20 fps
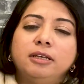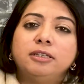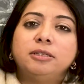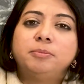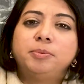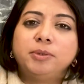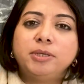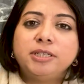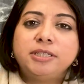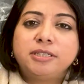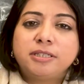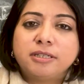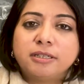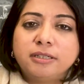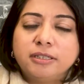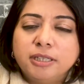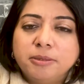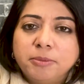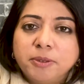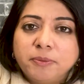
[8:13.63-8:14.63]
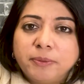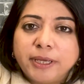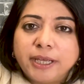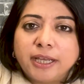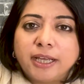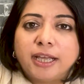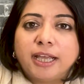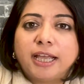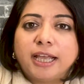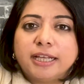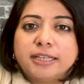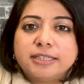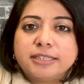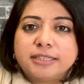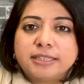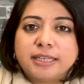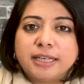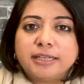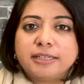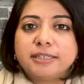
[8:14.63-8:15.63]
The police turned them away and
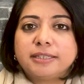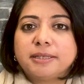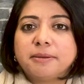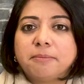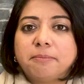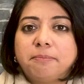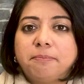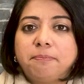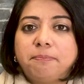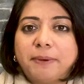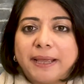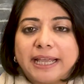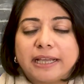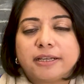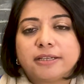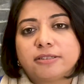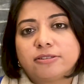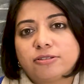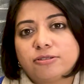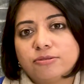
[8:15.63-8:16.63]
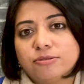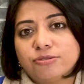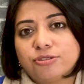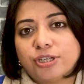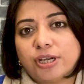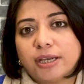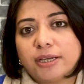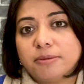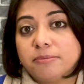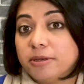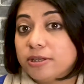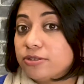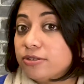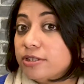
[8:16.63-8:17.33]
sent them back to Shaheen Bagh.